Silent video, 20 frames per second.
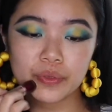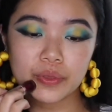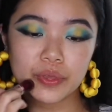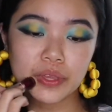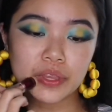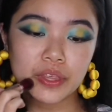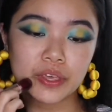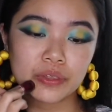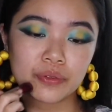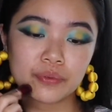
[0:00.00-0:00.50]

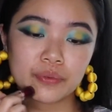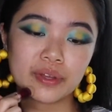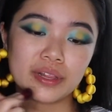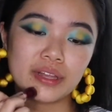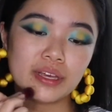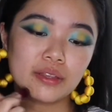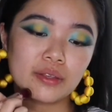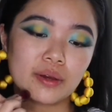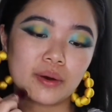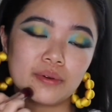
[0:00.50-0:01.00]
there's
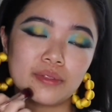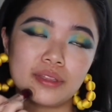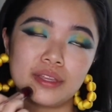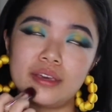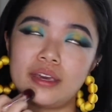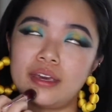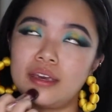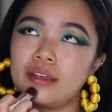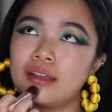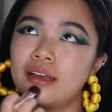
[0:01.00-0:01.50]
really no
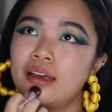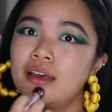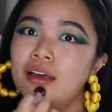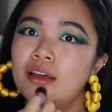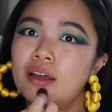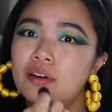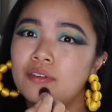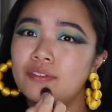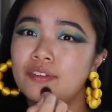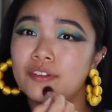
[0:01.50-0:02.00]
need
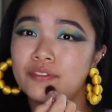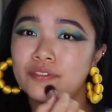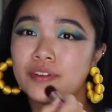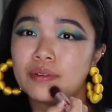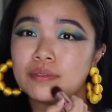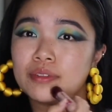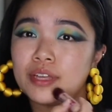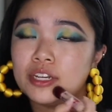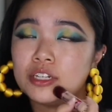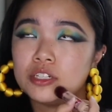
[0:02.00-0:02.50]
for
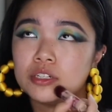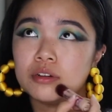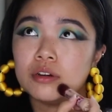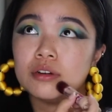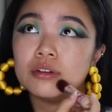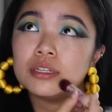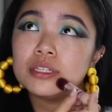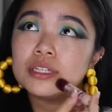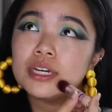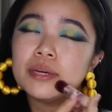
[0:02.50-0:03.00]
foundation all
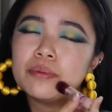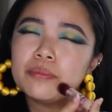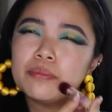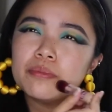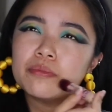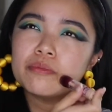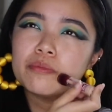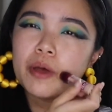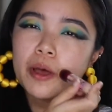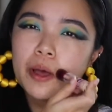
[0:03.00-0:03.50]
the time.
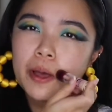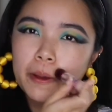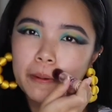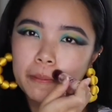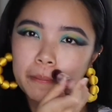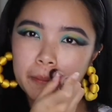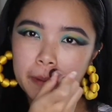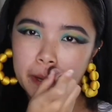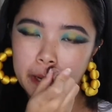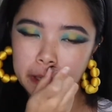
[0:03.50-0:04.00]

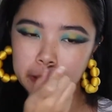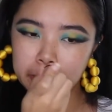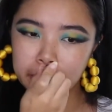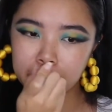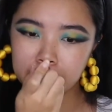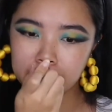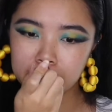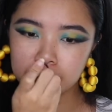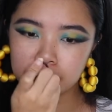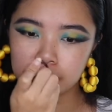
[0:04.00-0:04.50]
I
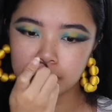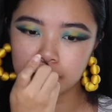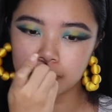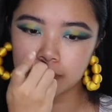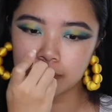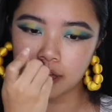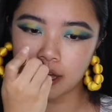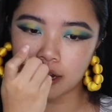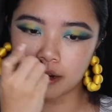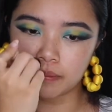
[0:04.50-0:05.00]
know for a
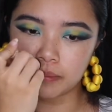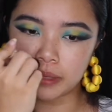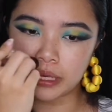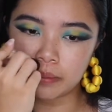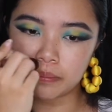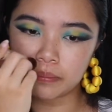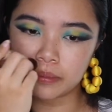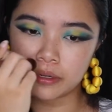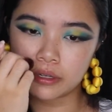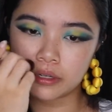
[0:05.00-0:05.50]
lot of
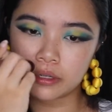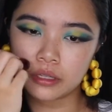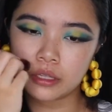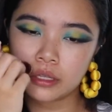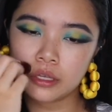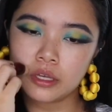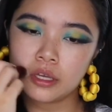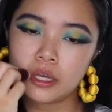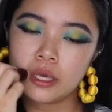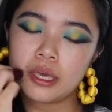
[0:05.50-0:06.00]
people
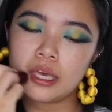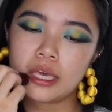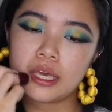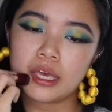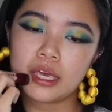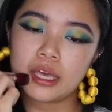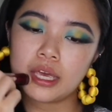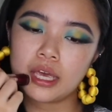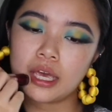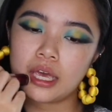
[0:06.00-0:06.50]

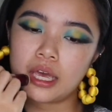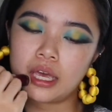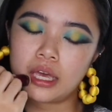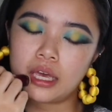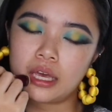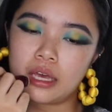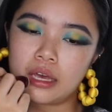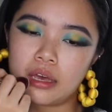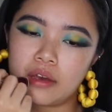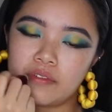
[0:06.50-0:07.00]

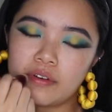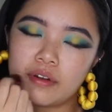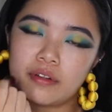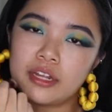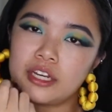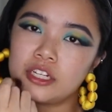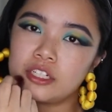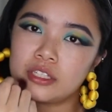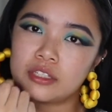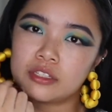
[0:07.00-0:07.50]

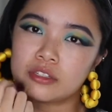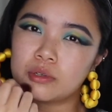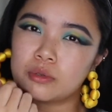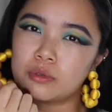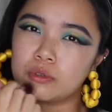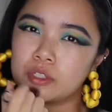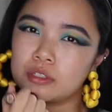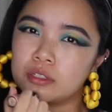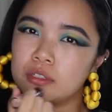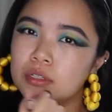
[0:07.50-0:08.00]
foundation is
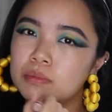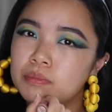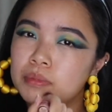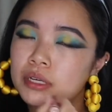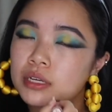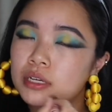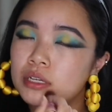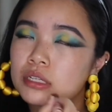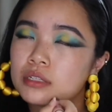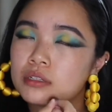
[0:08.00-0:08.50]
crucial
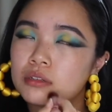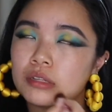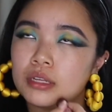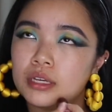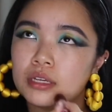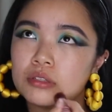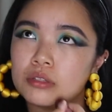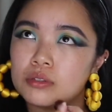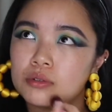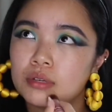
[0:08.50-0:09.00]
because you
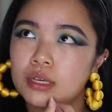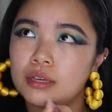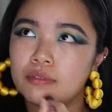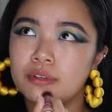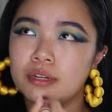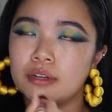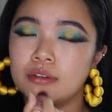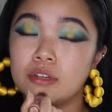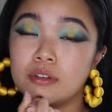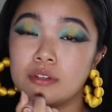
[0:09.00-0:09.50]
need to
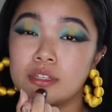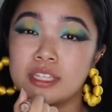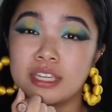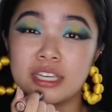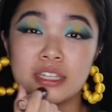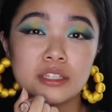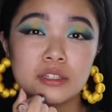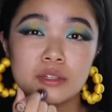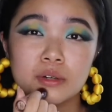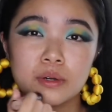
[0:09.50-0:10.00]
even out your
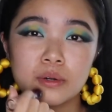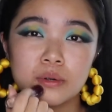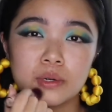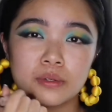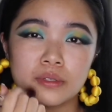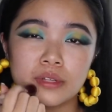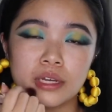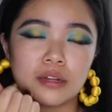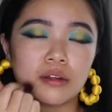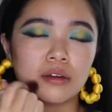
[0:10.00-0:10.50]
skin
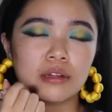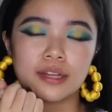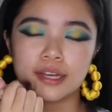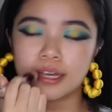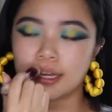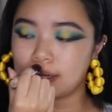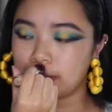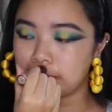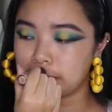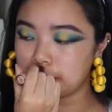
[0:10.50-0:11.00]
tone and all that
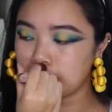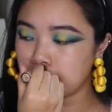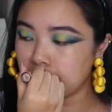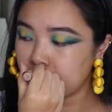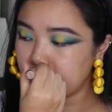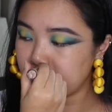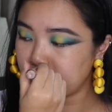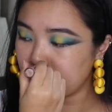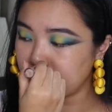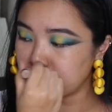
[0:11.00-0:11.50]
kind of
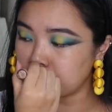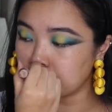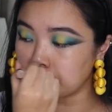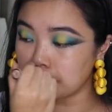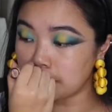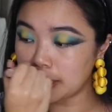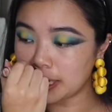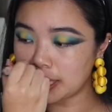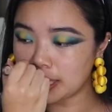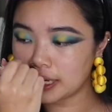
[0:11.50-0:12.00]
stuff, but for
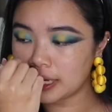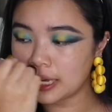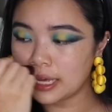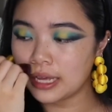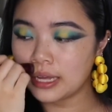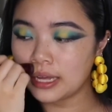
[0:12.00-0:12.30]
me,